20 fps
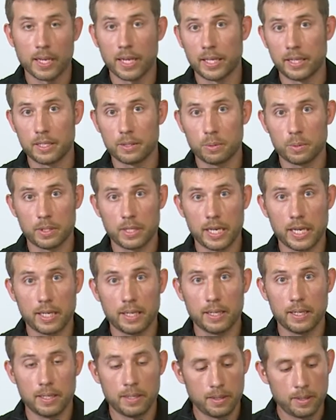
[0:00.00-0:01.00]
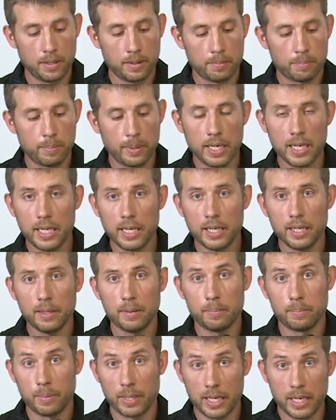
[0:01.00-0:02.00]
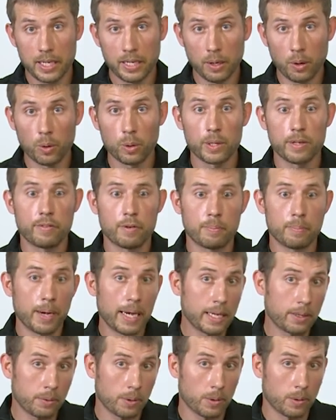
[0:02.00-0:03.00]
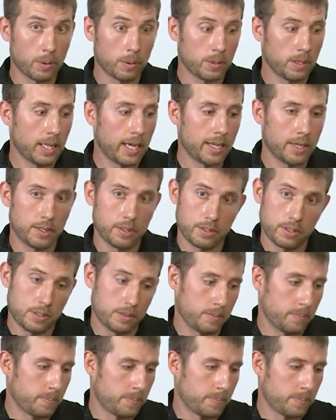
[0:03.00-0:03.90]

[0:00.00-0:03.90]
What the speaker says: and this will take midi, mini, or even micro liners.